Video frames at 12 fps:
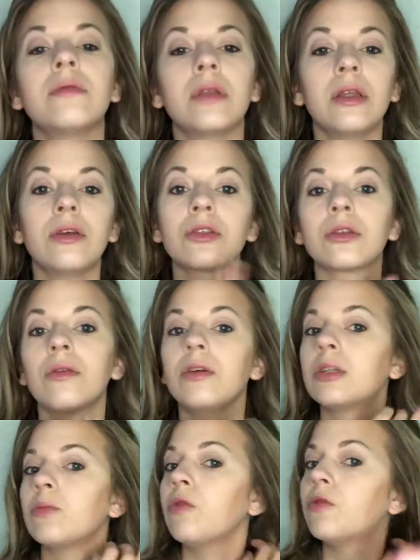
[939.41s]
then you'll slowly
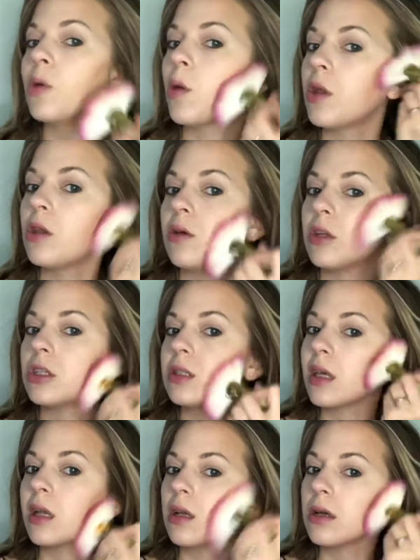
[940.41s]
just move to it, and then you can
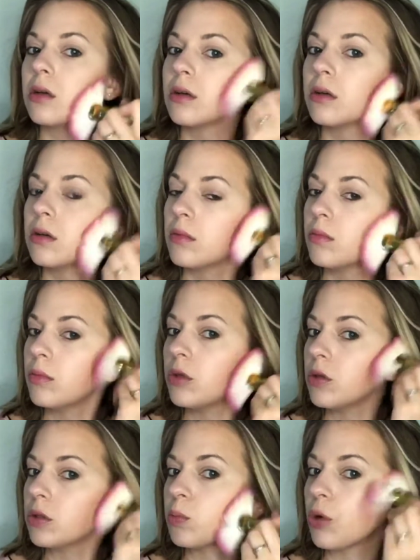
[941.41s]
just
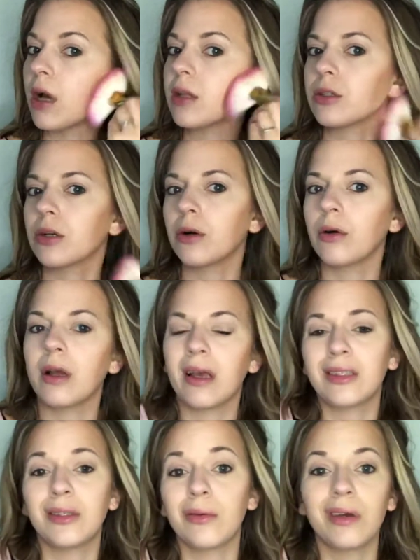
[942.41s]
use bronzer, or I
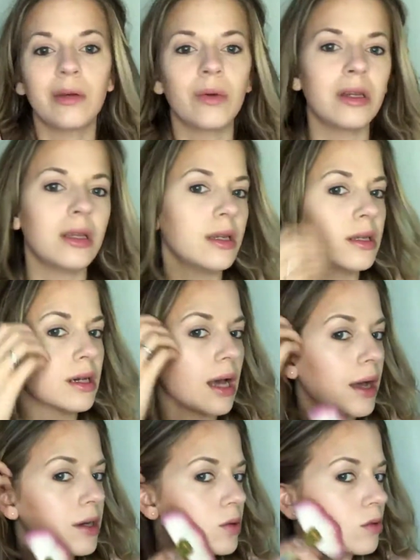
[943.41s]
guess you really wouldn't need to
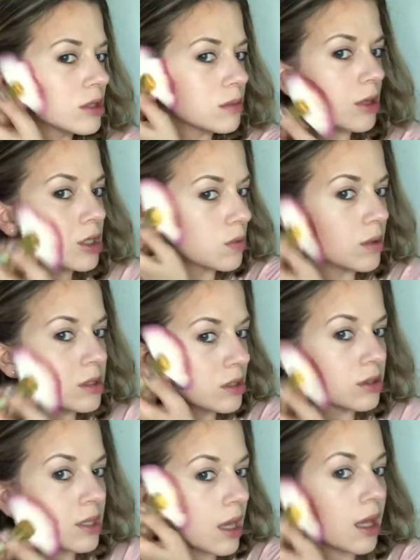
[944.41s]
contour as much once
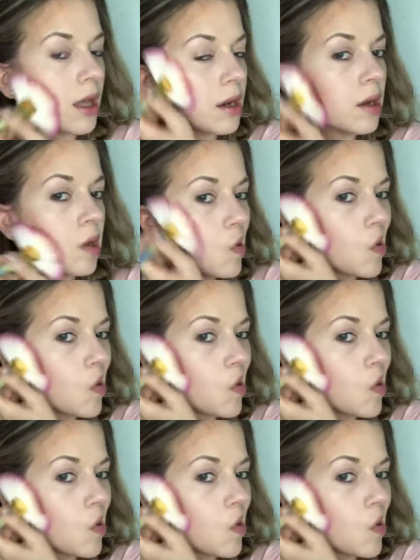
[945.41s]
you're tan.